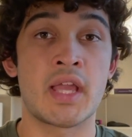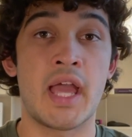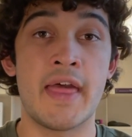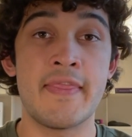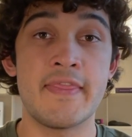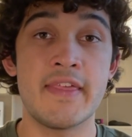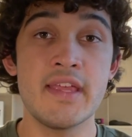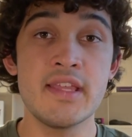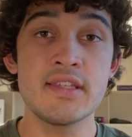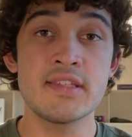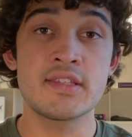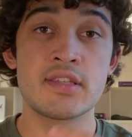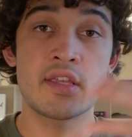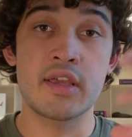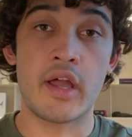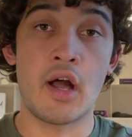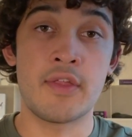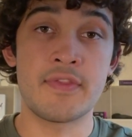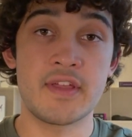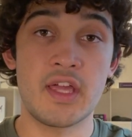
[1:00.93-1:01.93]
And
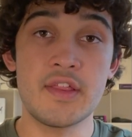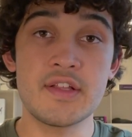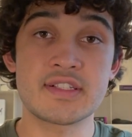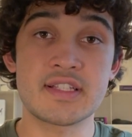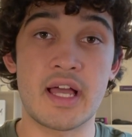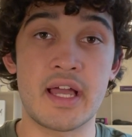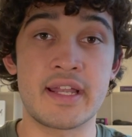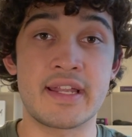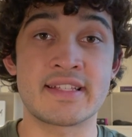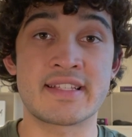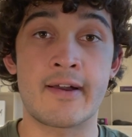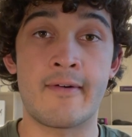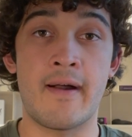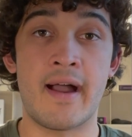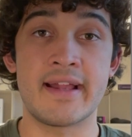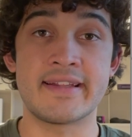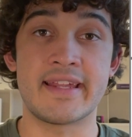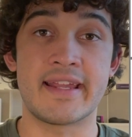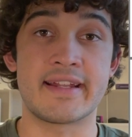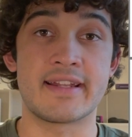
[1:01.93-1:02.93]
this, on the other side, is how
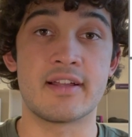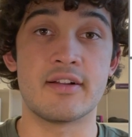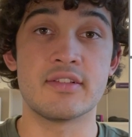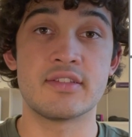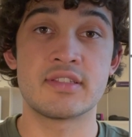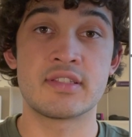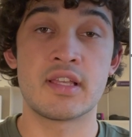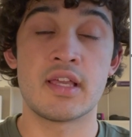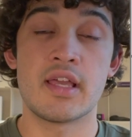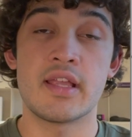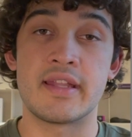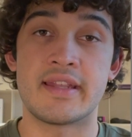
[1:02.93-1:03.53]
I take notes.